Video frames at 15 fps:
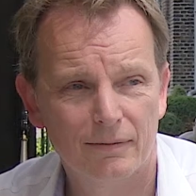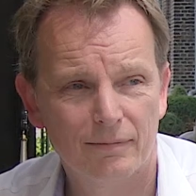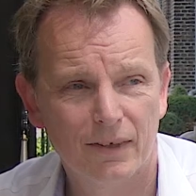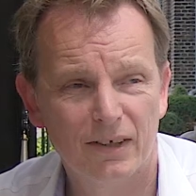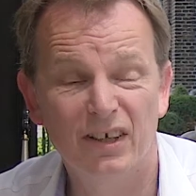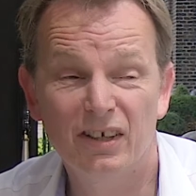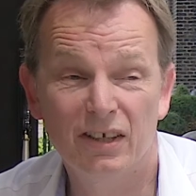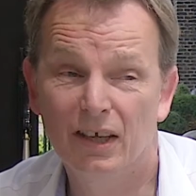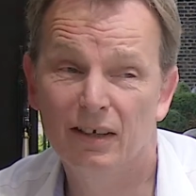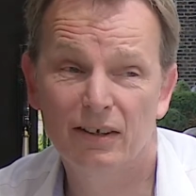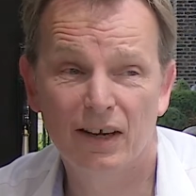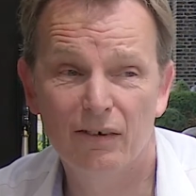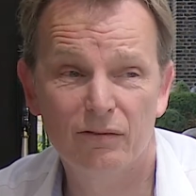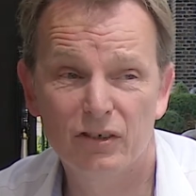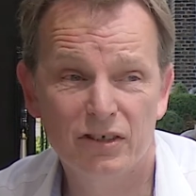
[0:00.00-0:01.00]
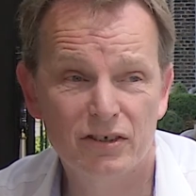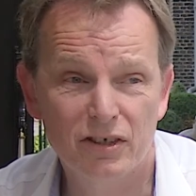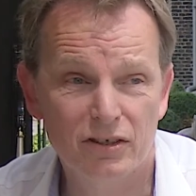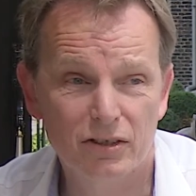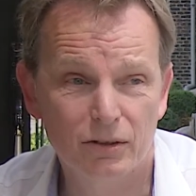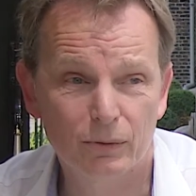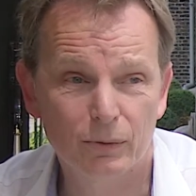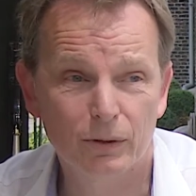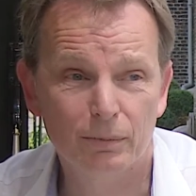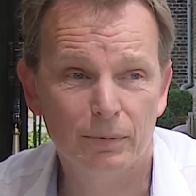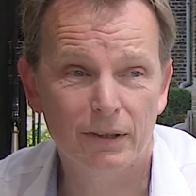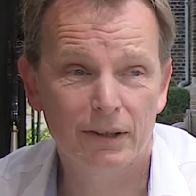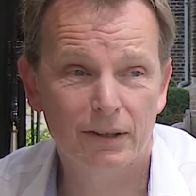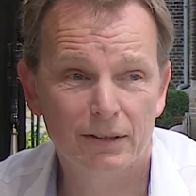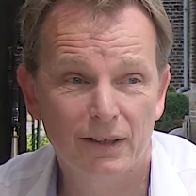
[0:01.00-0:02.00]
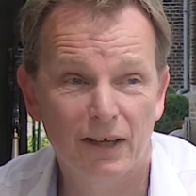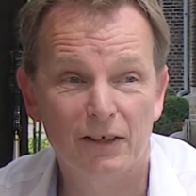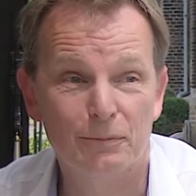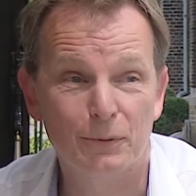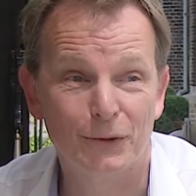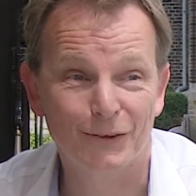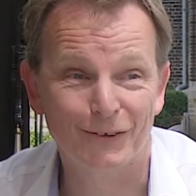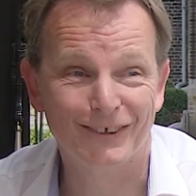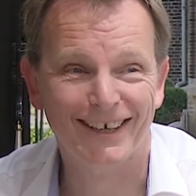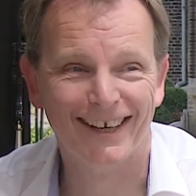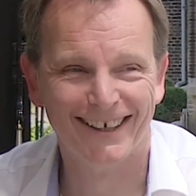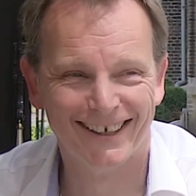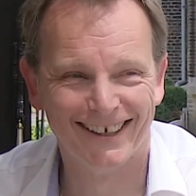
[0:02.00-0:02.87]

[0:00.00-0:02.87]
And in the end, every teacher will be an expert.